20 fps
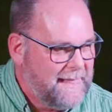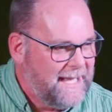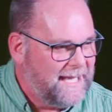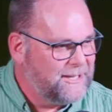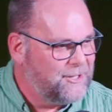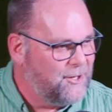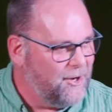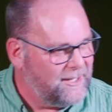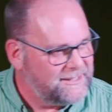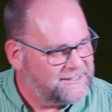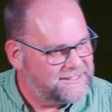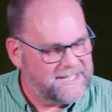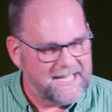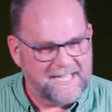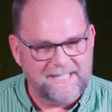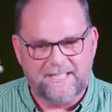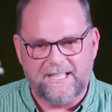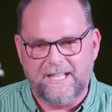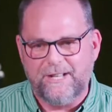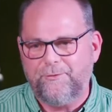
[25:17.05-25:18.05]
And God
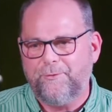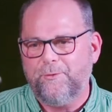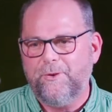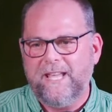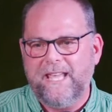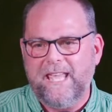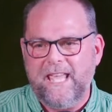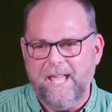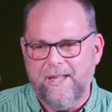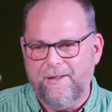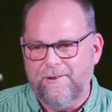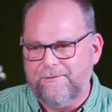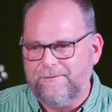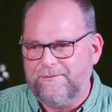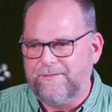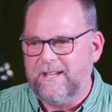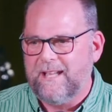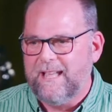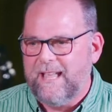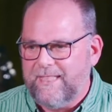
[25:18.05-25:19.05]
says that if we
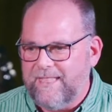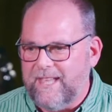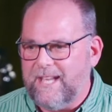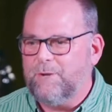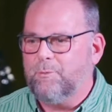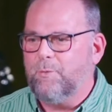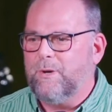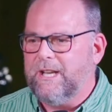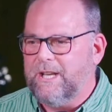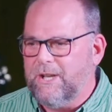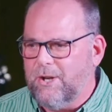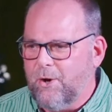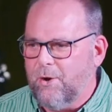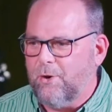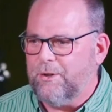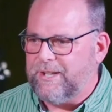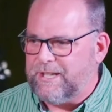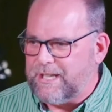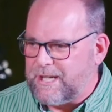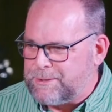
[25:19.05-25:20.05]
give, then we
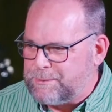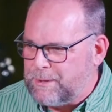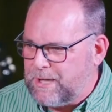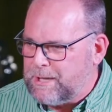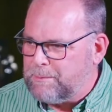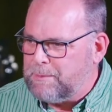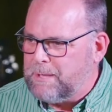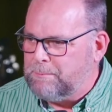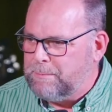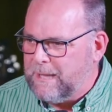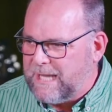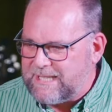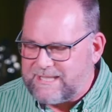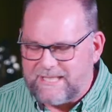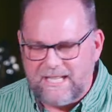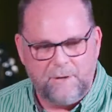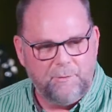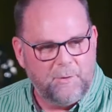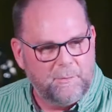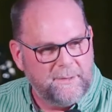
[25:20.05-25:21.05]
know that there's going to be
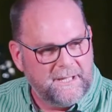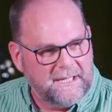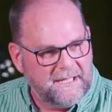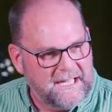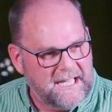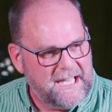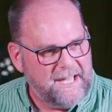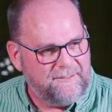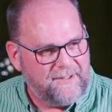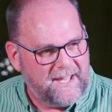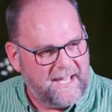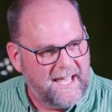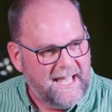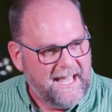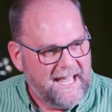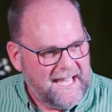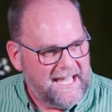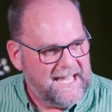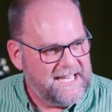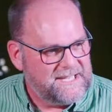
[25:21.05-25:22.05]
blessing. We'll be leaving
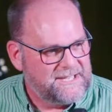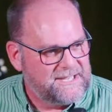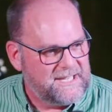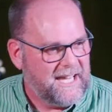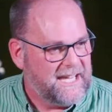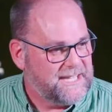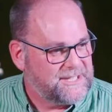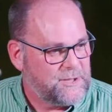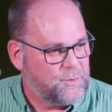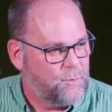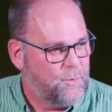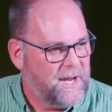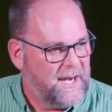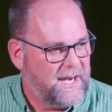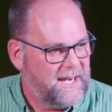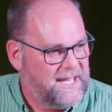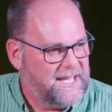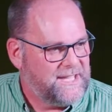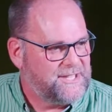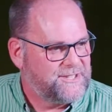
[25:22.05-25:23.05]
his, as it
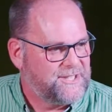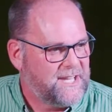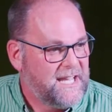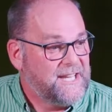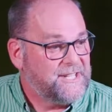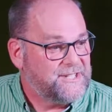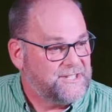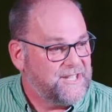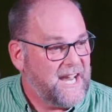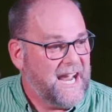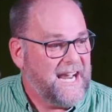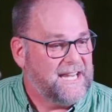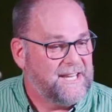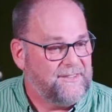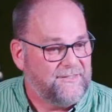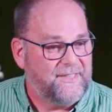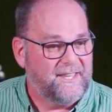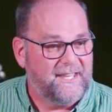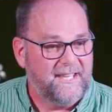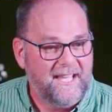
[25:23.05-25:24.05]
were, his
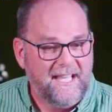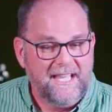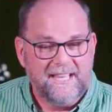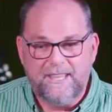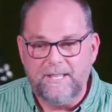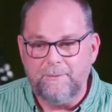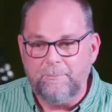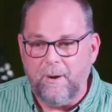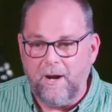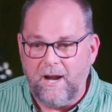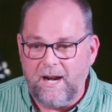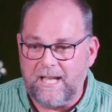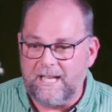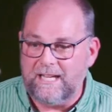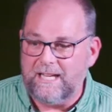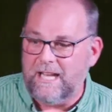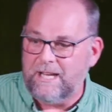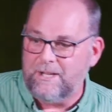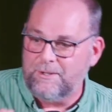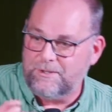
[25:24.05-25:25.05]
side of the, the
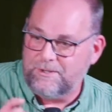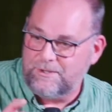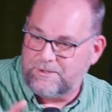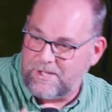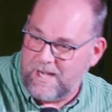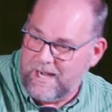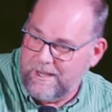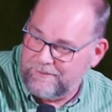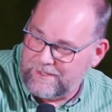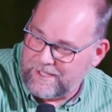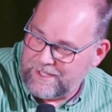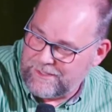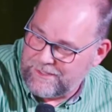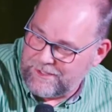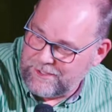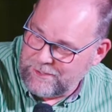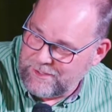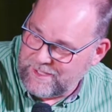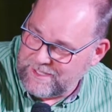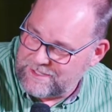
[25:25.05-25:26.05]
bargain and traveling
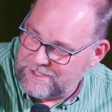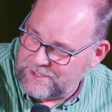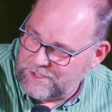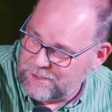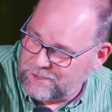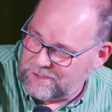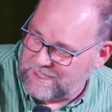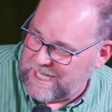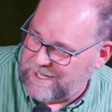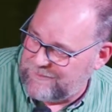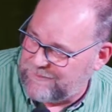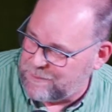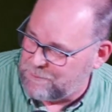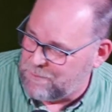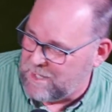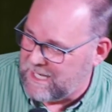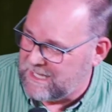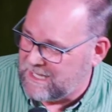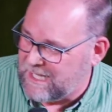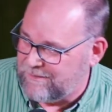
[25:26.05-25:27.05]
through into your life
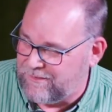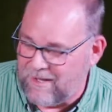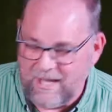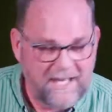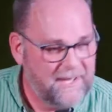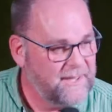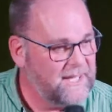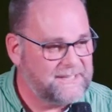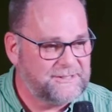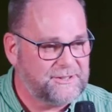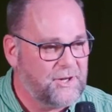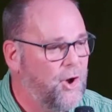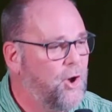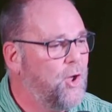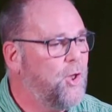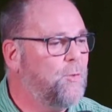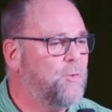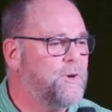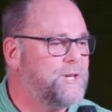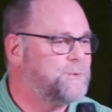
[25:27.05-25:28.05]
and my life. That's
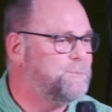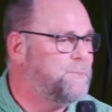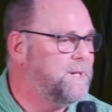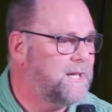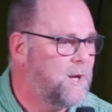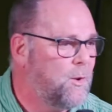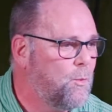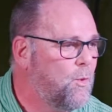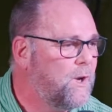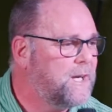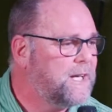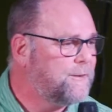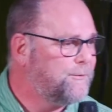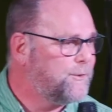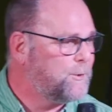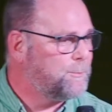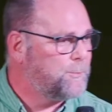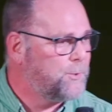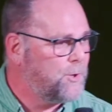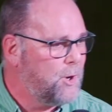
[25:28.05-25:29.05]
always been a
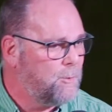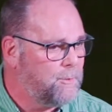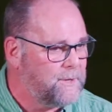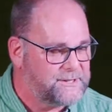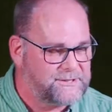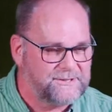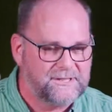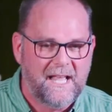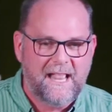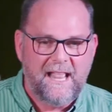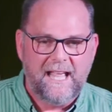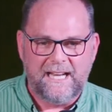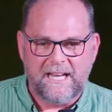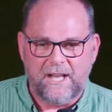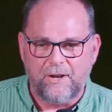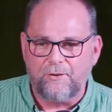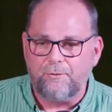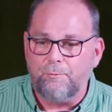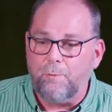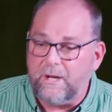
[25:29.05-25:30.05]
wonderful promise
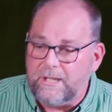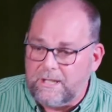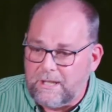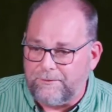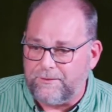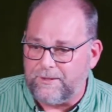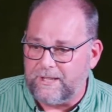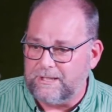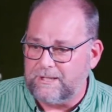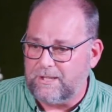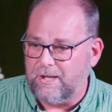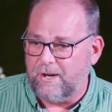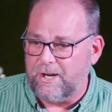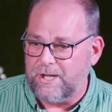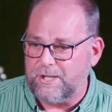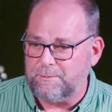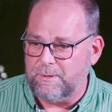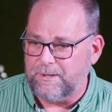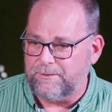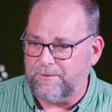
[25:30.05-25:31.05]
and a wonderful
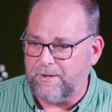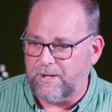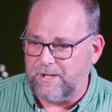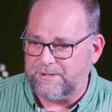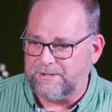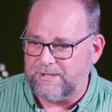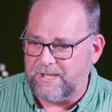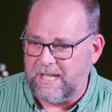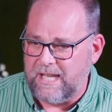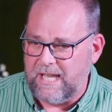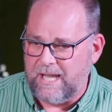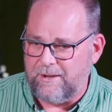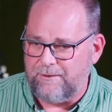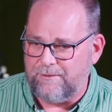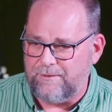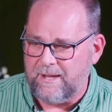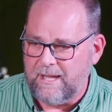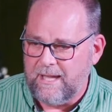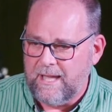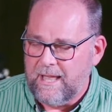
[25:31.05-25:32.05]
encouragement for us to
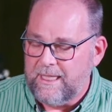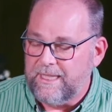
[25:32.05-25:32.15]
give.